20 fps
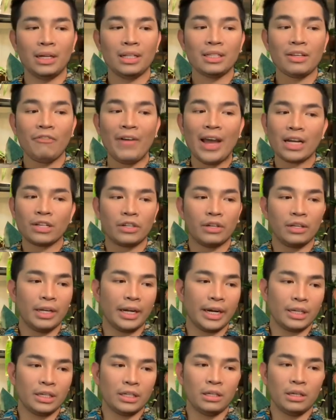It's a factor
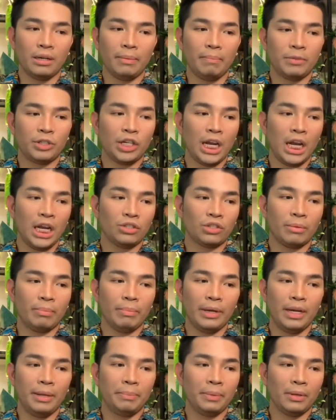that I could change or
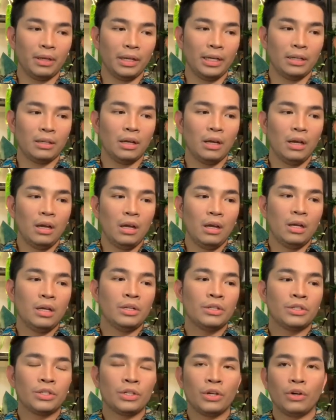manipulate.
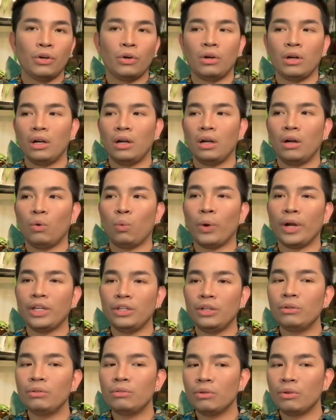So when
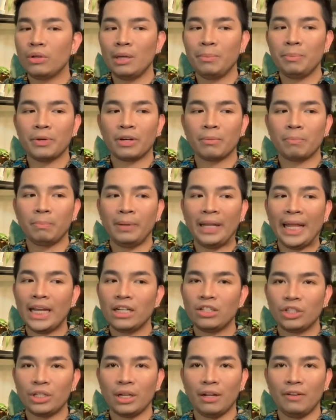you do keep your
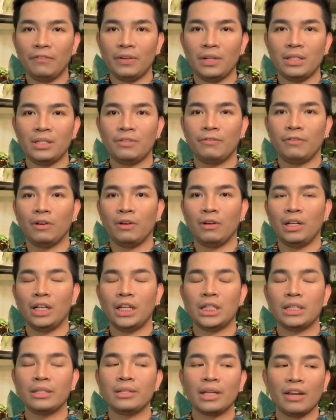plant shelfies full, it
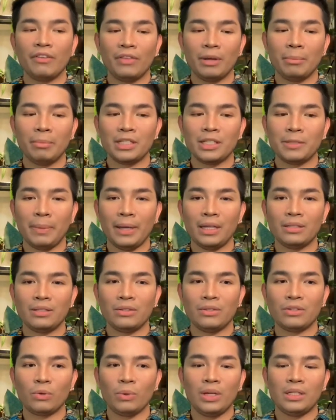doesn't give them a space
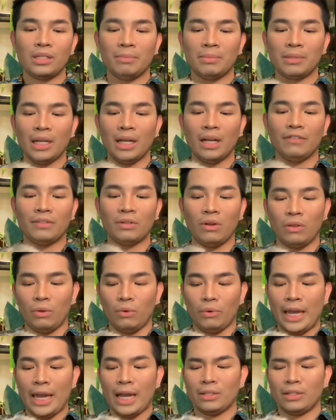to squeeze themselves, although
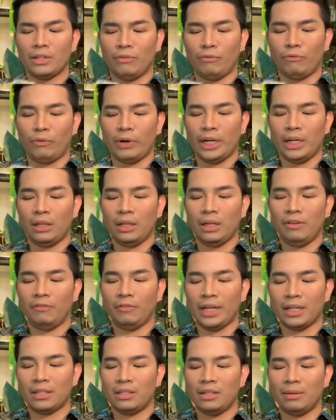cats are really
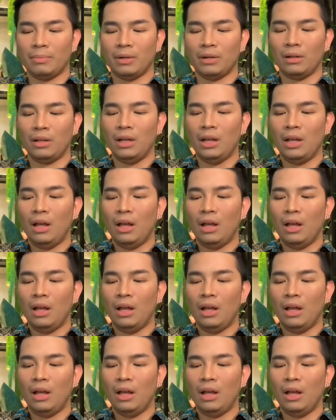flexible.